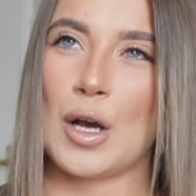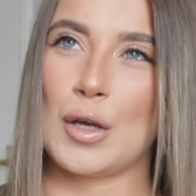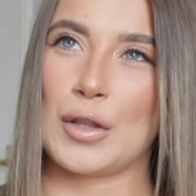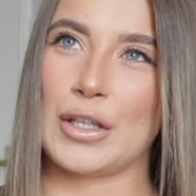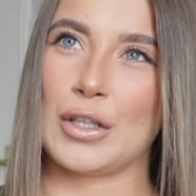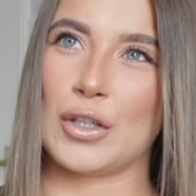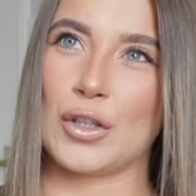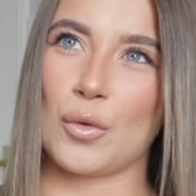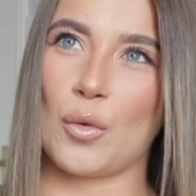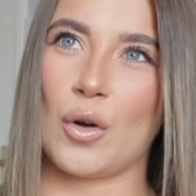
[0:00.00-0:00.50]

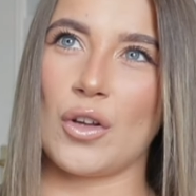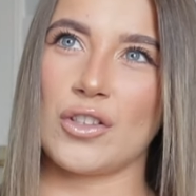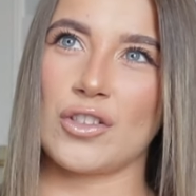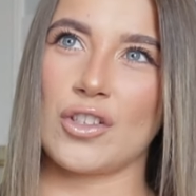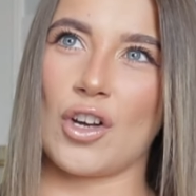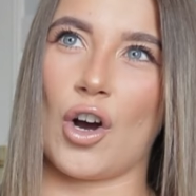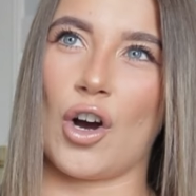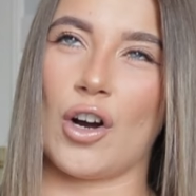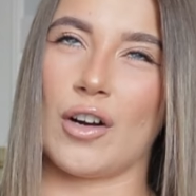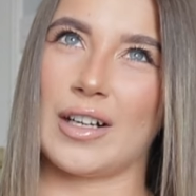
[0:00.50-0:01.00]
The other ones
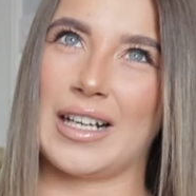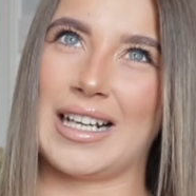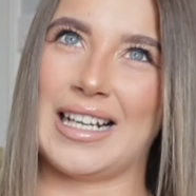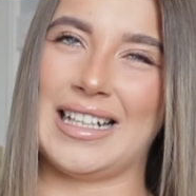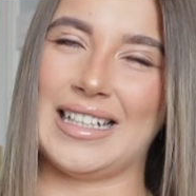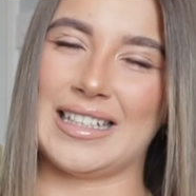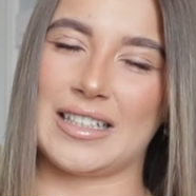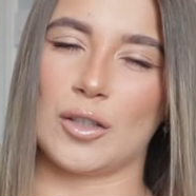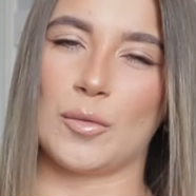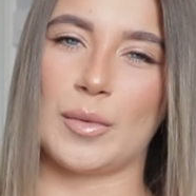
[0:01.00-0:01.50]
are a
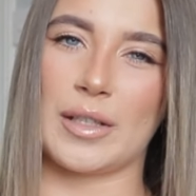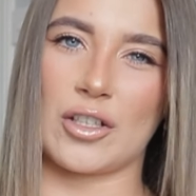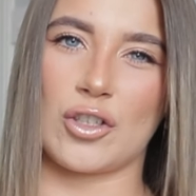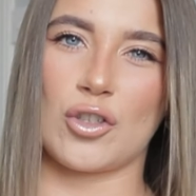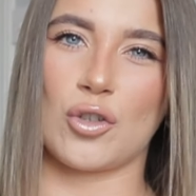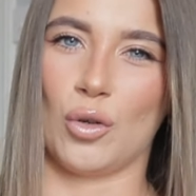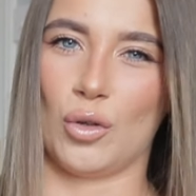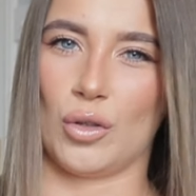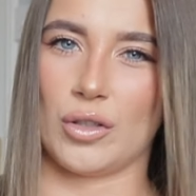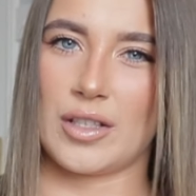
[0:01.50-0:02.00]
little bit
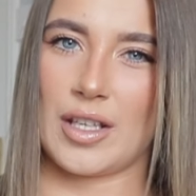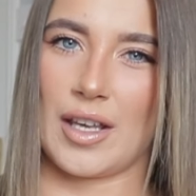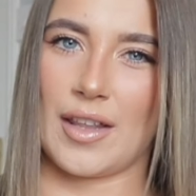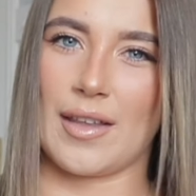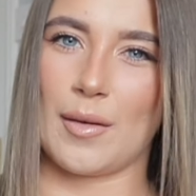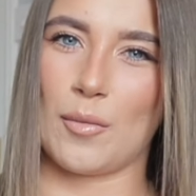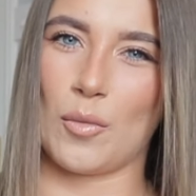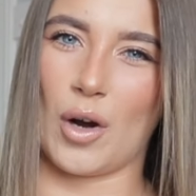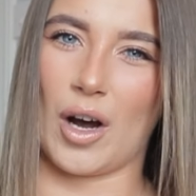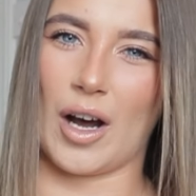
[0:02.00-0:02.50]
shorter
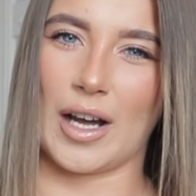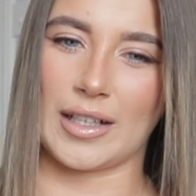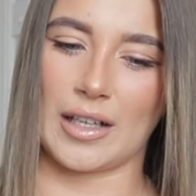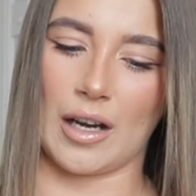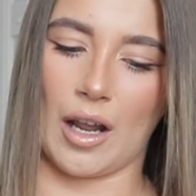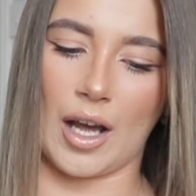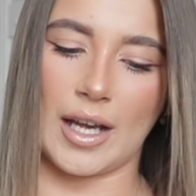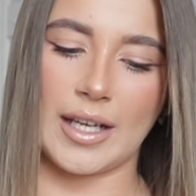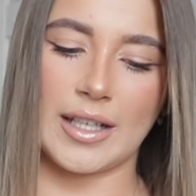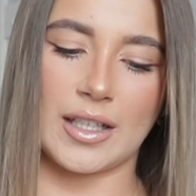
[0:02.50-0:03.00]
than what I'd
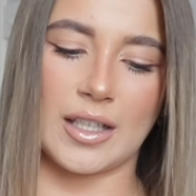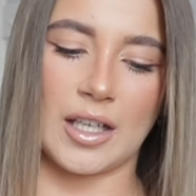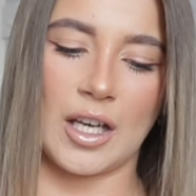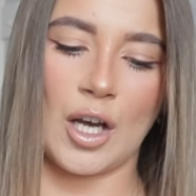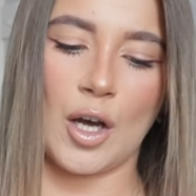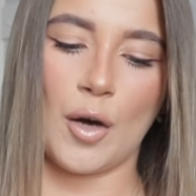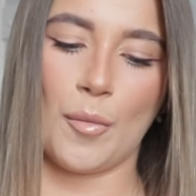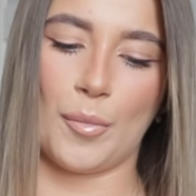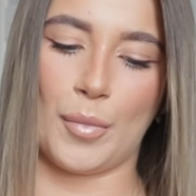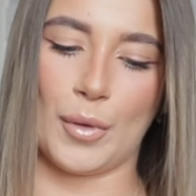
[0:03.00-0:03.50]
like,
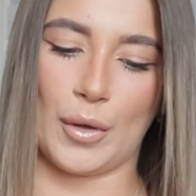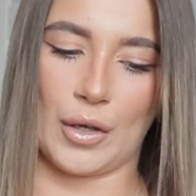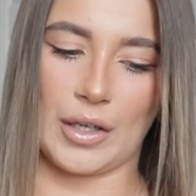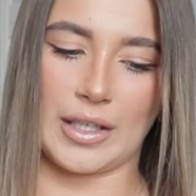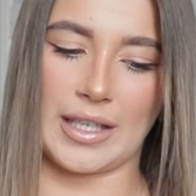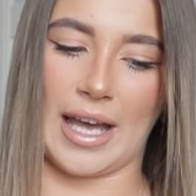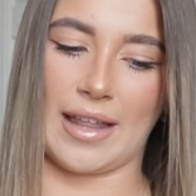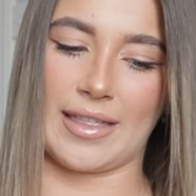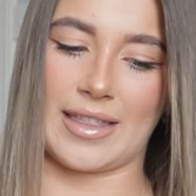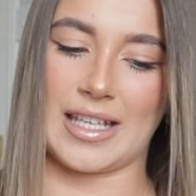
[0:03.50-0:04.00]
But
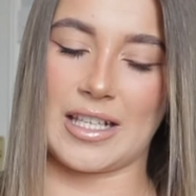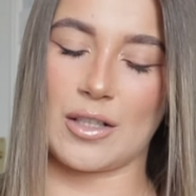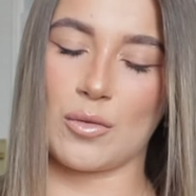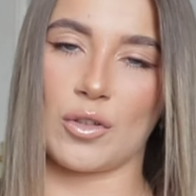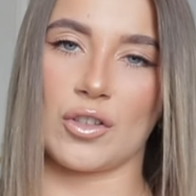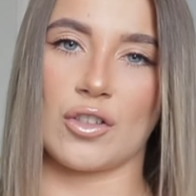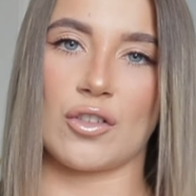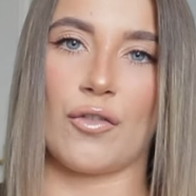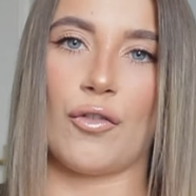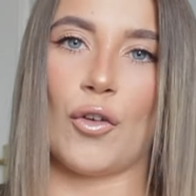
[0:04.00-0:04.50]
yeah, these
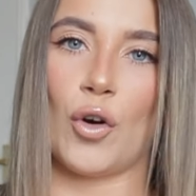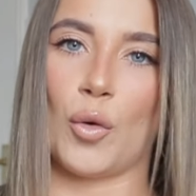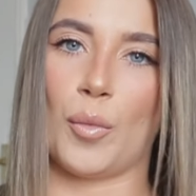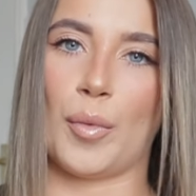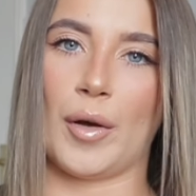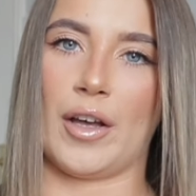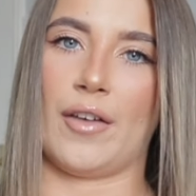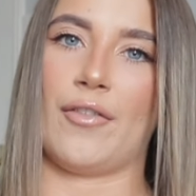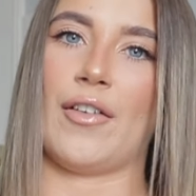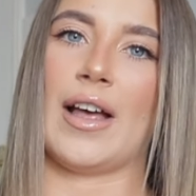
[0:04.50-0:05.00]
ones fall
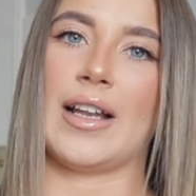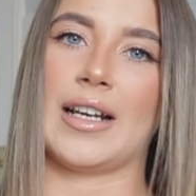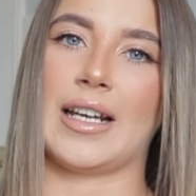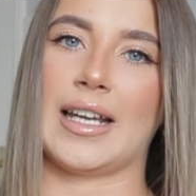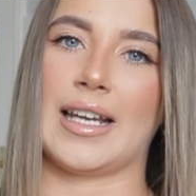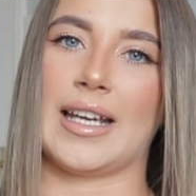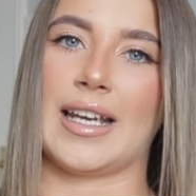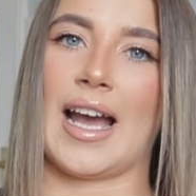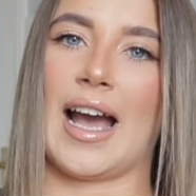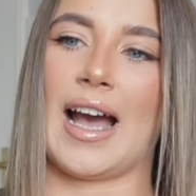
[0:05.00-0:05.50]

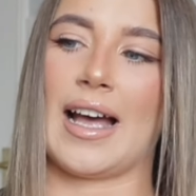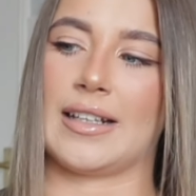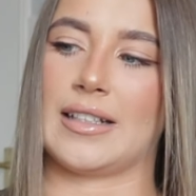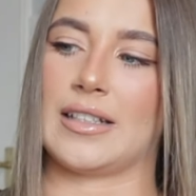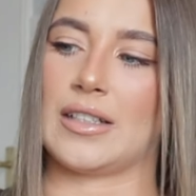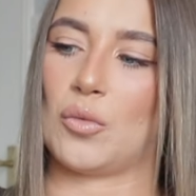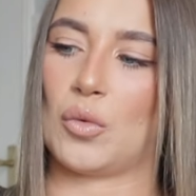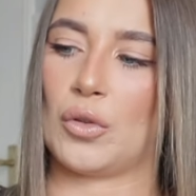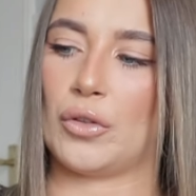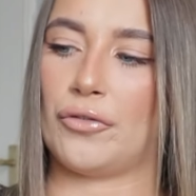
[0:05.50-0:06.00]
perfectly
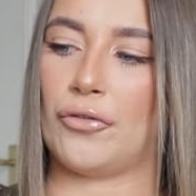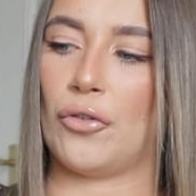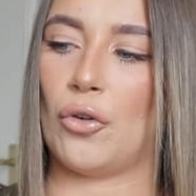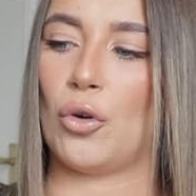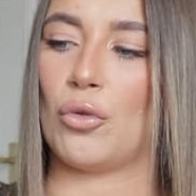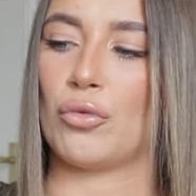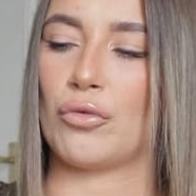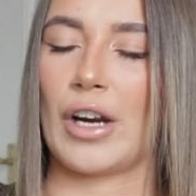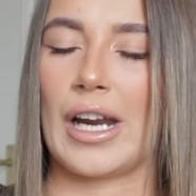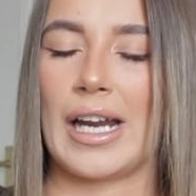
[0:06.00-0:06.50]
and will
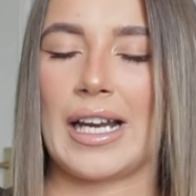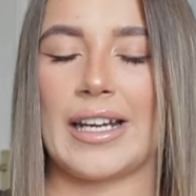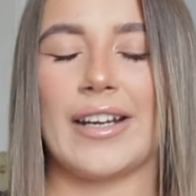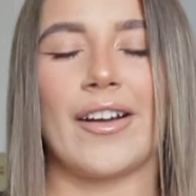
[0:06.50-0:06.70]
fall really